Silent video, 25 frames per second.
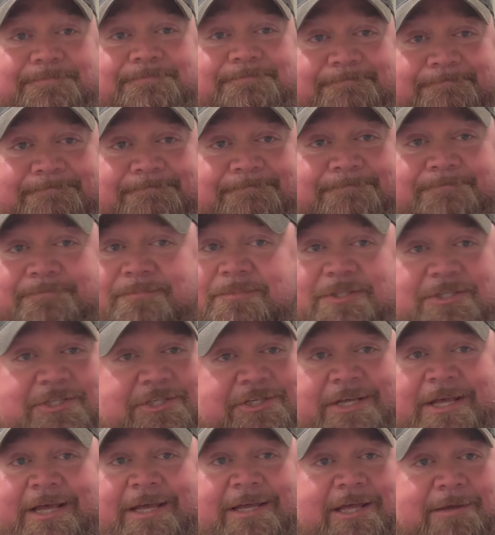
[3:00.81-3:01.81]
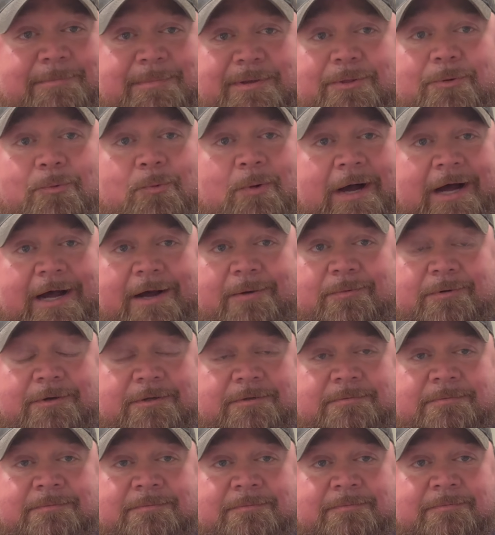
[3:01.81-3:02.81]
She can't give me the white
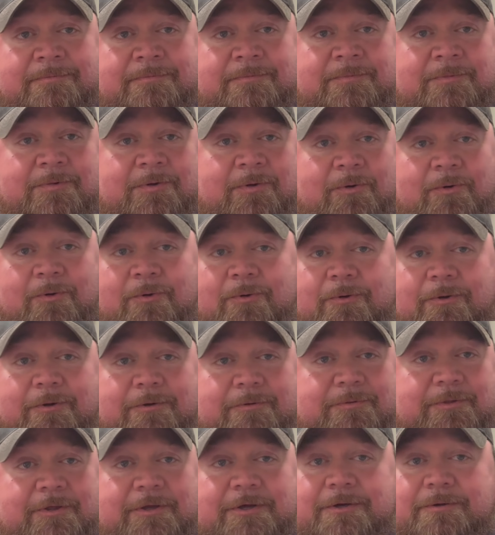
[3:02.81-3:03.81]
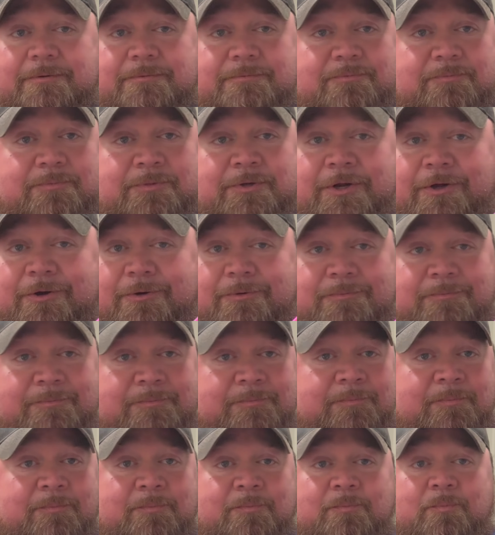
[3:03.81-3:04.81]
one or the, you know,
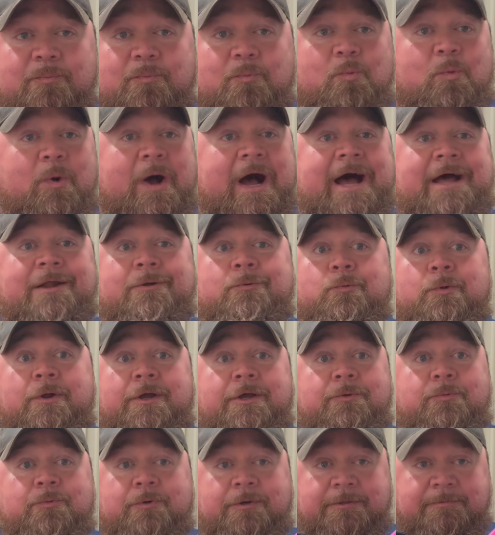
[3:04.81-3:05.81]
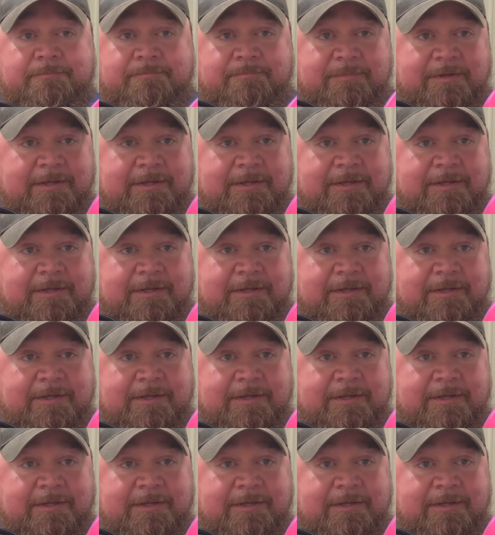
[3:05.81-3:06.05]
white and red one.